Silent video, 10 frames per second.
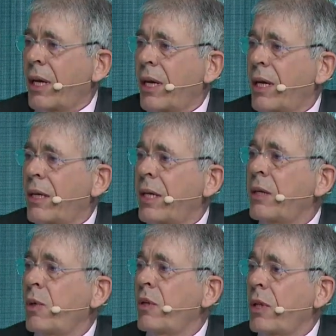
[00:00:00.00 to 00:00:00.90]

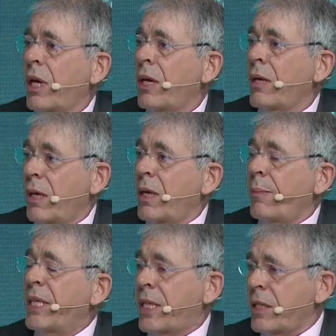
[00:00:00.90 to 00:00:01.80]
It will
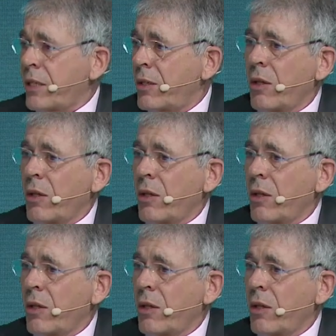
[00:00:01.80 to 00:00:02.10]
be tested,